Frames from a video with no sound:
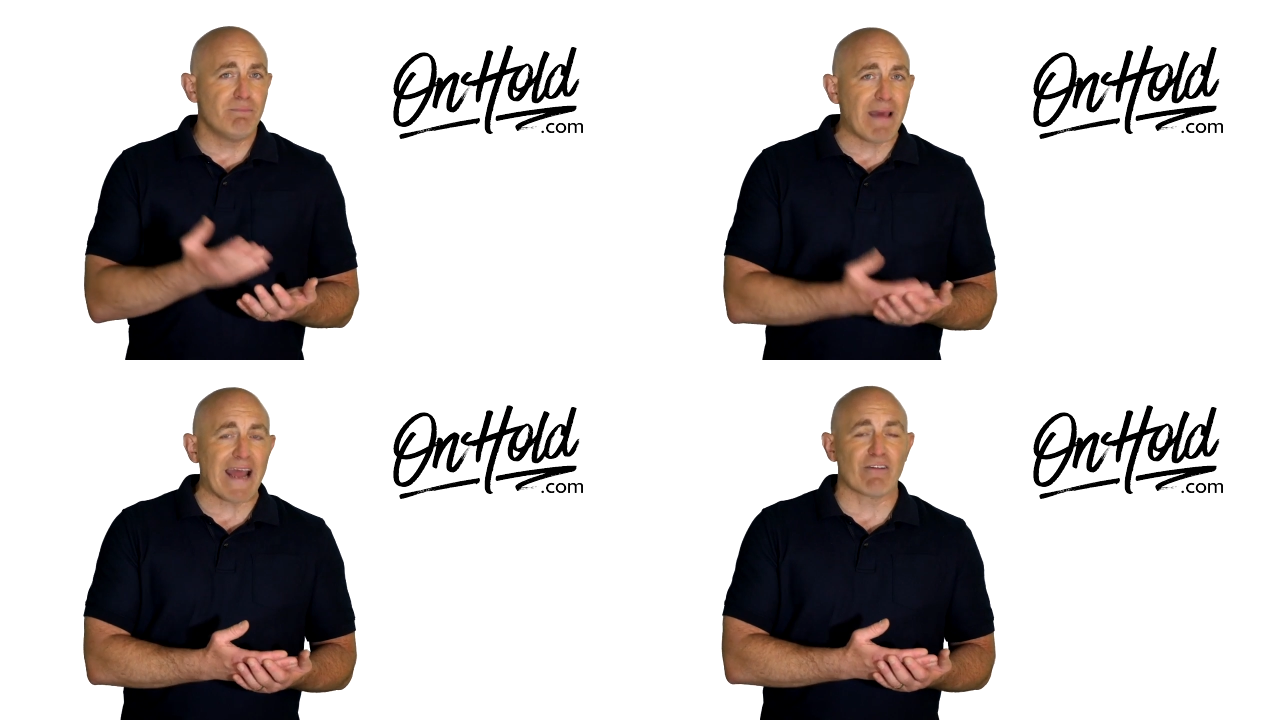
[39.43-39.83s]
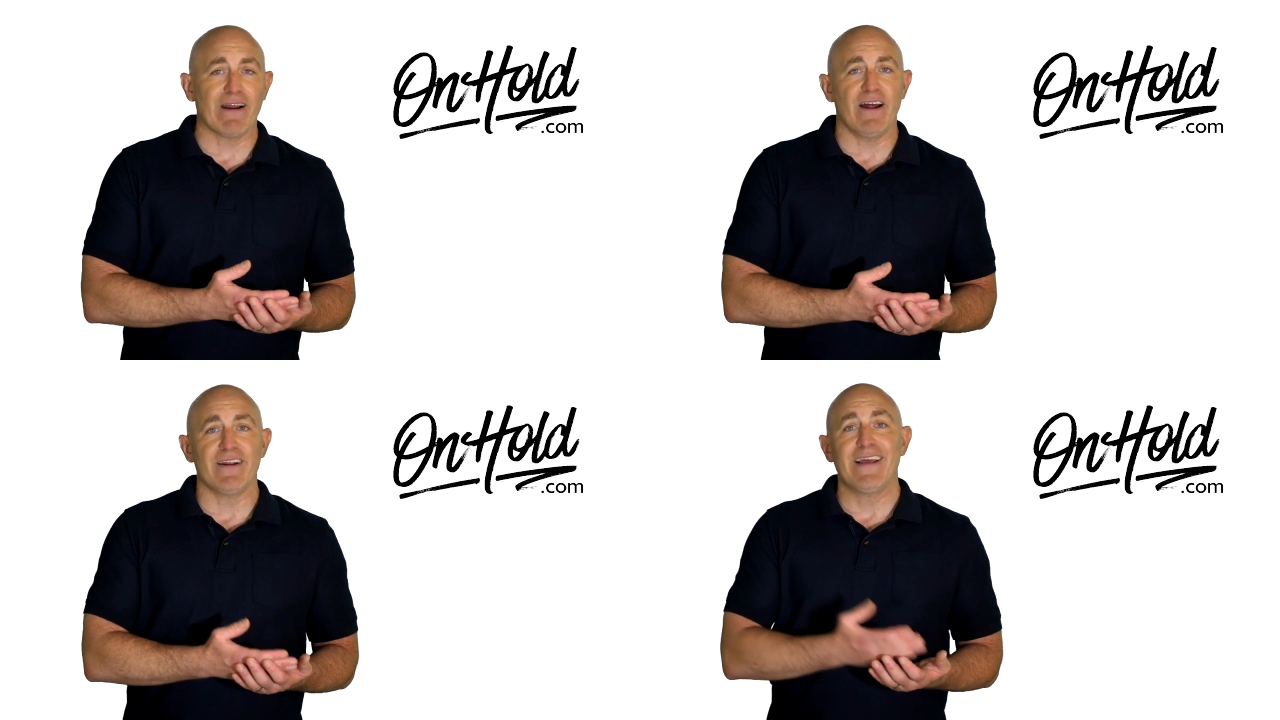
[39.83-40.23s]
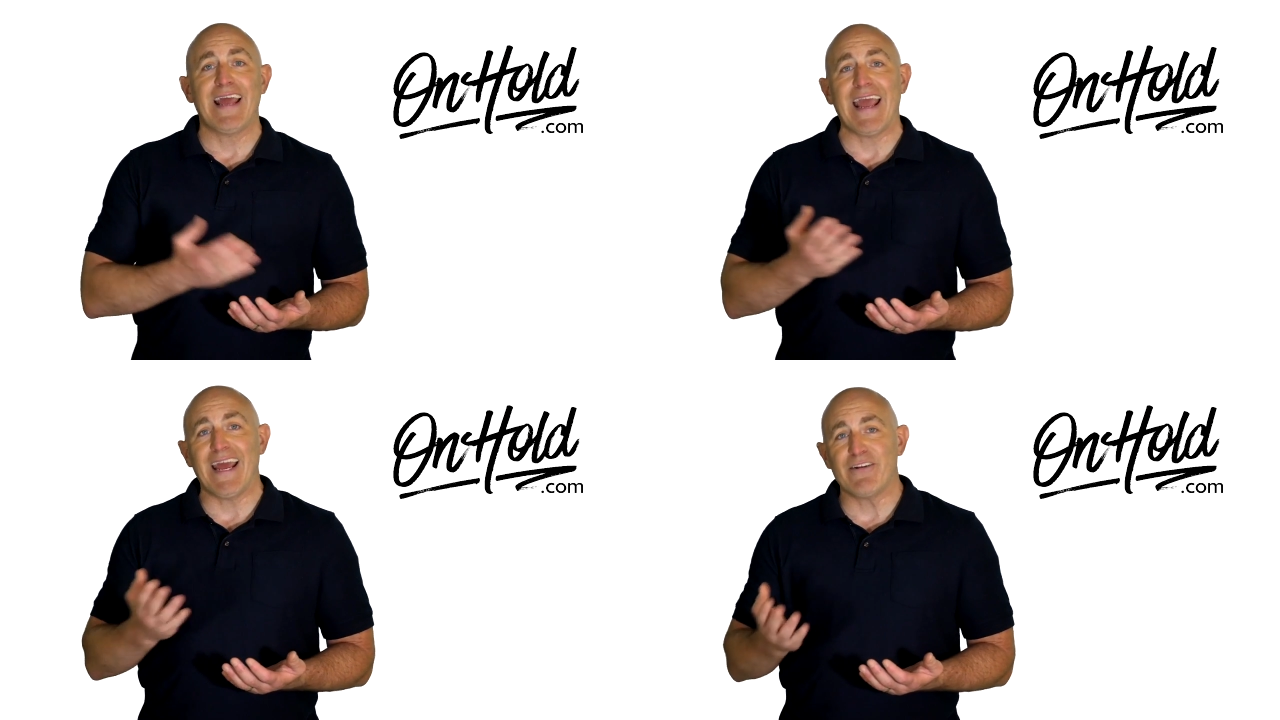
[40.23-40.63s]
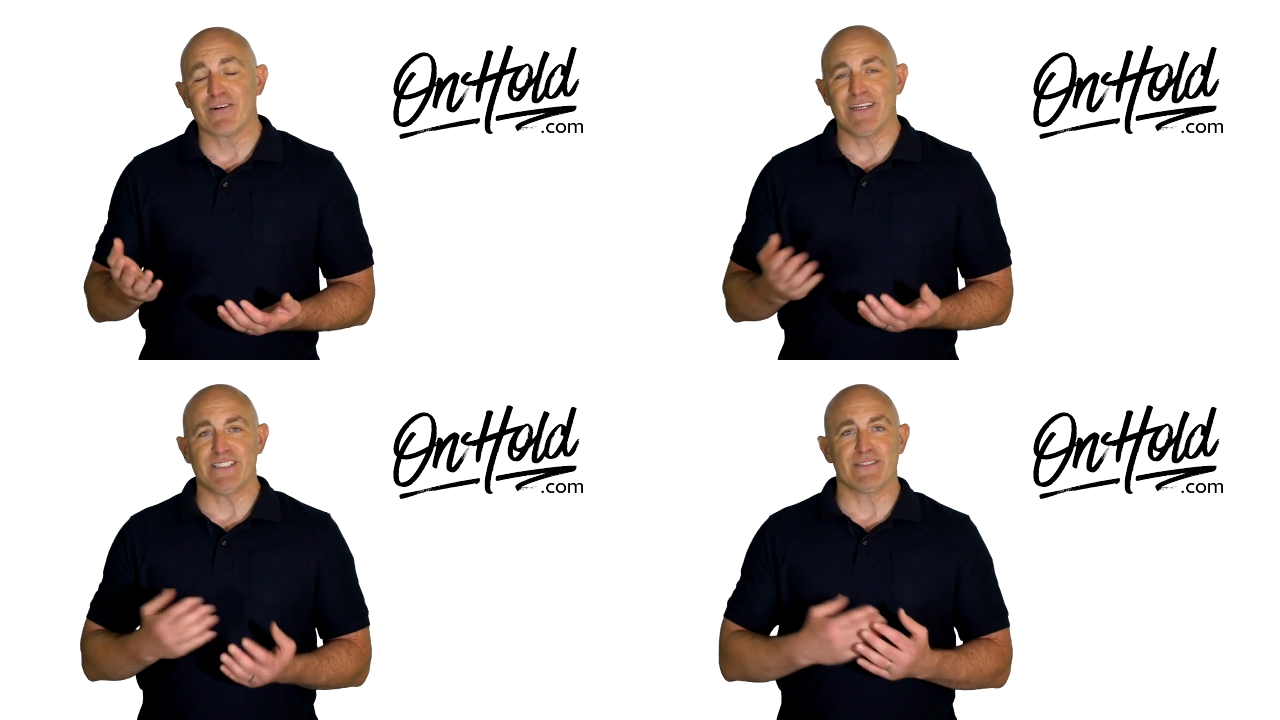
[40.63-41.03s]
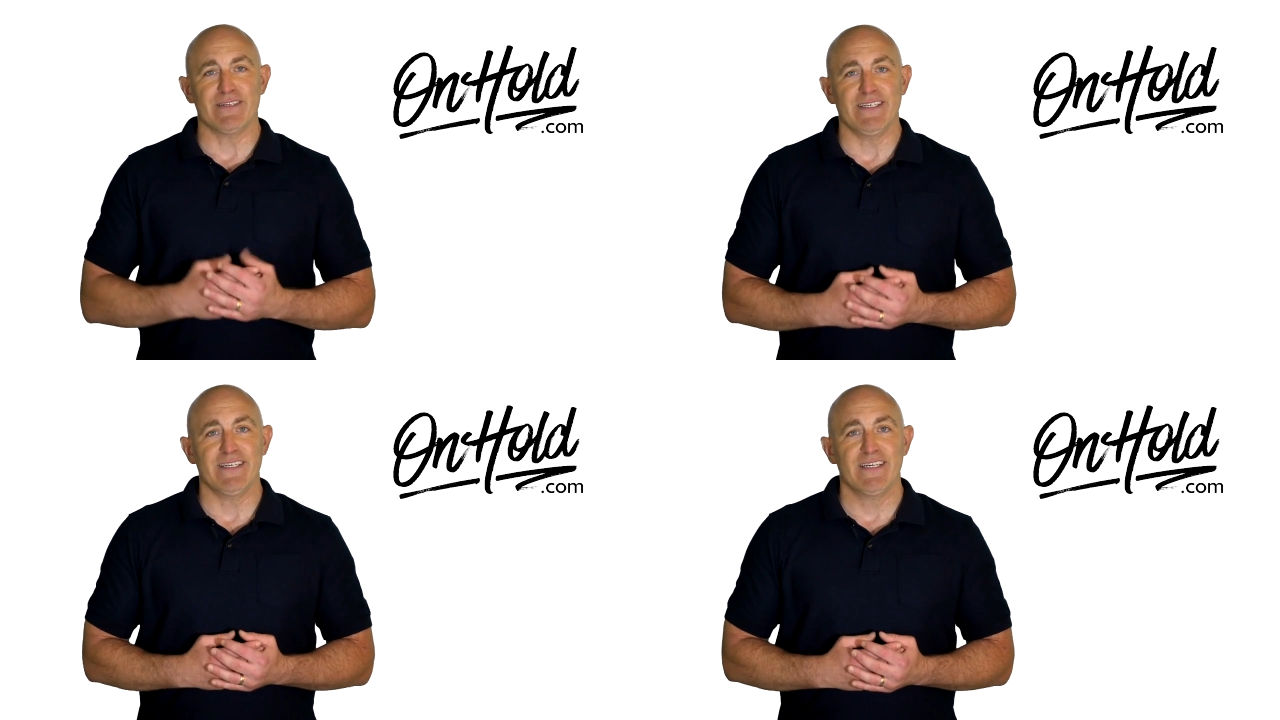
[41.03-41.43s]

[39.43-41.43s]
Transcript: background and your history,